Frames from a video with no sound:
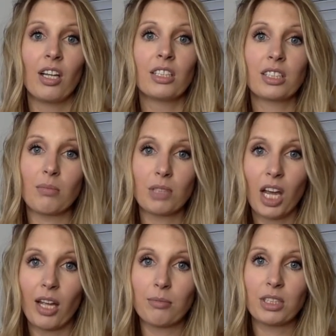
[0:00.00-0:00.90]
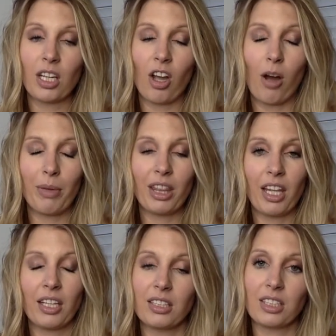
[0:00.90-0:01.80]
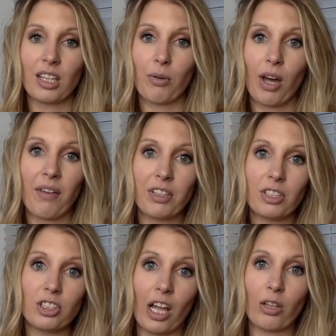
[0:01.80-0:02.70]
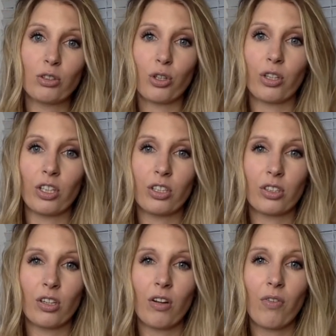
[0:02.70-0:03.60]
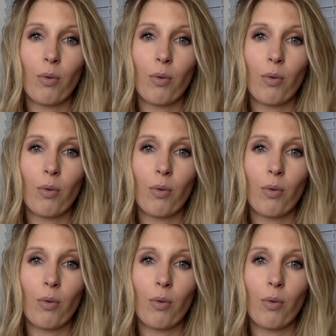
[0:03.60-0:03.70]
Sometimes a common thing is that they will have a shallow trochlear groove,